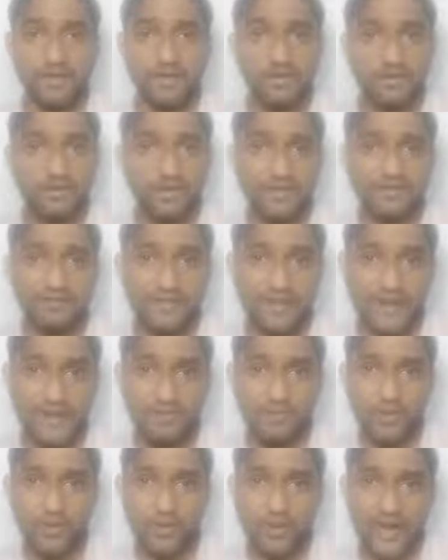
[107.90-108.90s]
So if you are
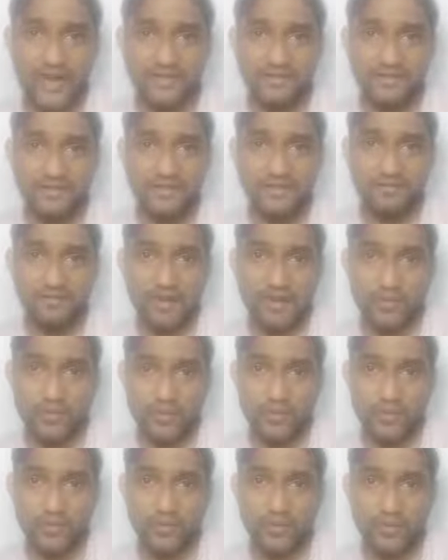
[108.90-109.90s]
able to answer, if you are
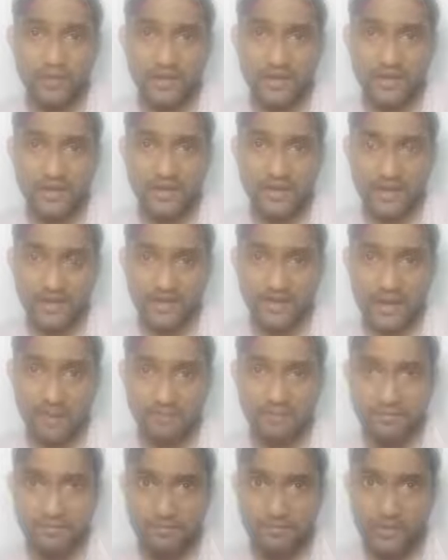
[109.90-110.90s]
able to locate,
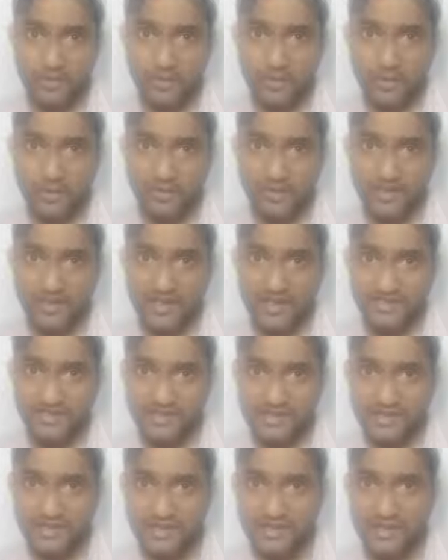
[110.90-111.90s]
if you are able to recognize
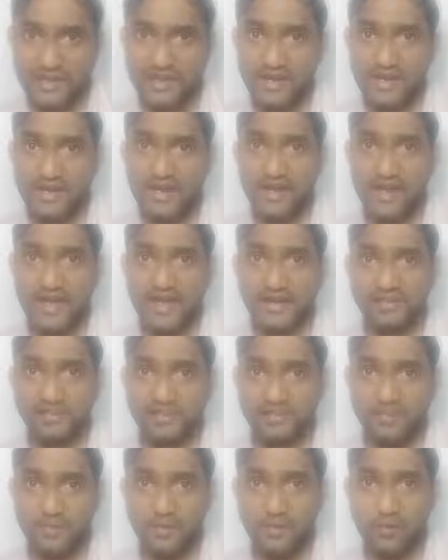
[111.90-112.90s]
the
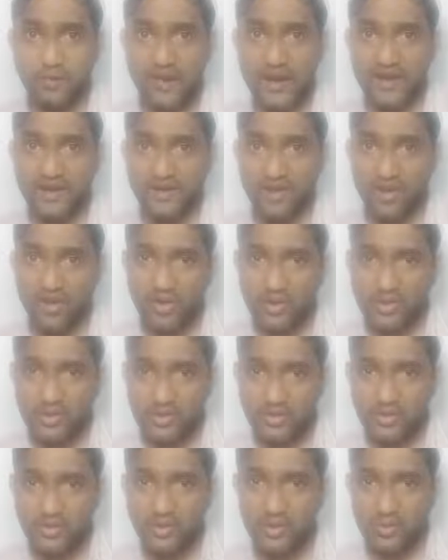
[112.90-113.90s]
answer for one or
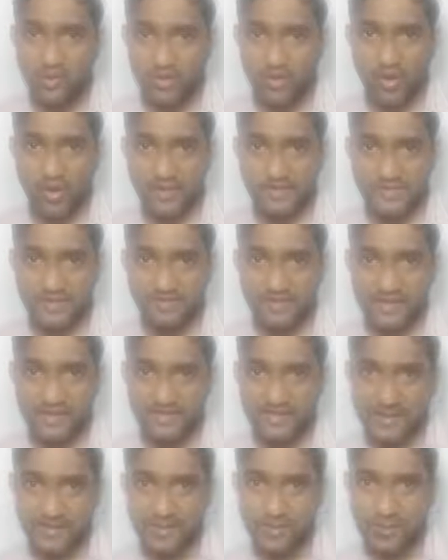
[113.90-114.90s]
two options, for
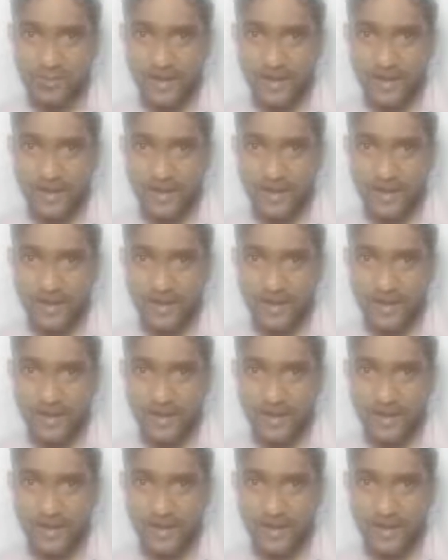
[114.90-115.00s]
example,